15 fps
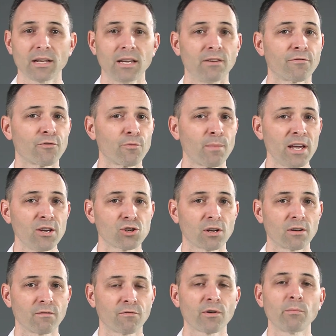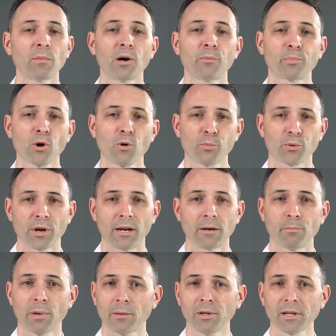information from appropriate
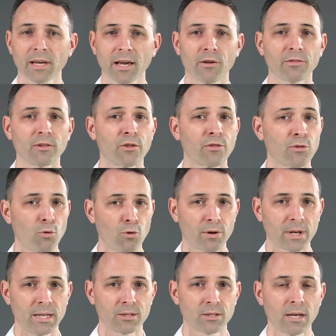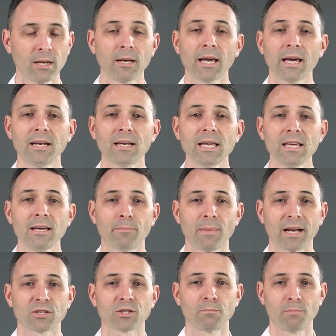public health authorities and
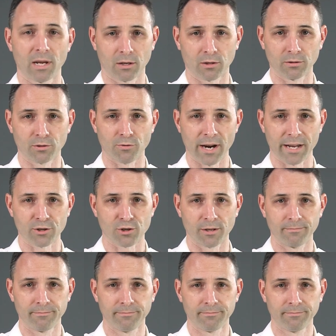EMS medical direction.